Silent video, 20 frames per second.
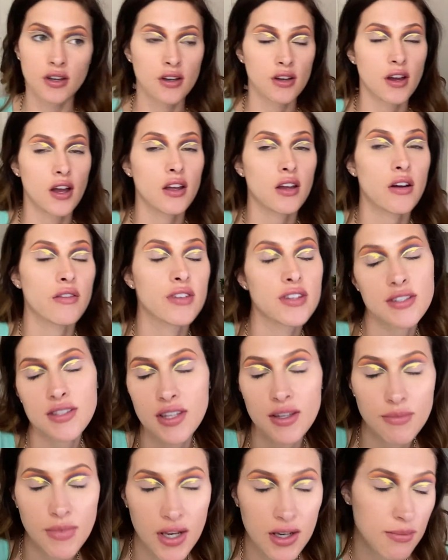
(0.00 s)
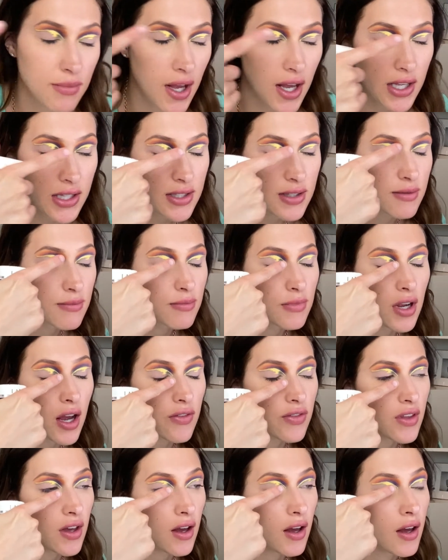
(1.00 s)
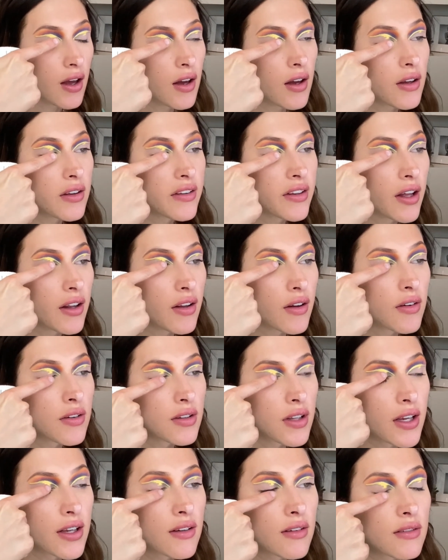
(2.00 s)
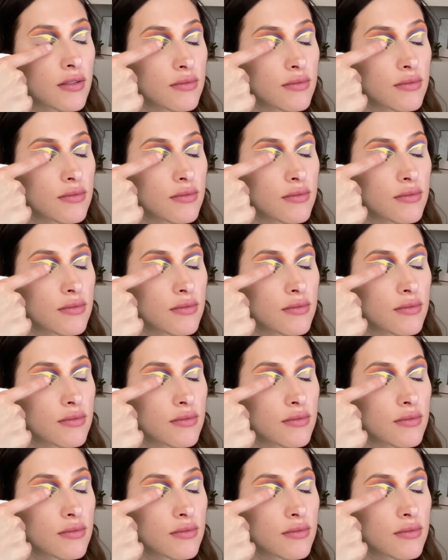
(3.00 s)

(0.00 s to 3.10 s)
I obviously made a mess and got the yellow, like,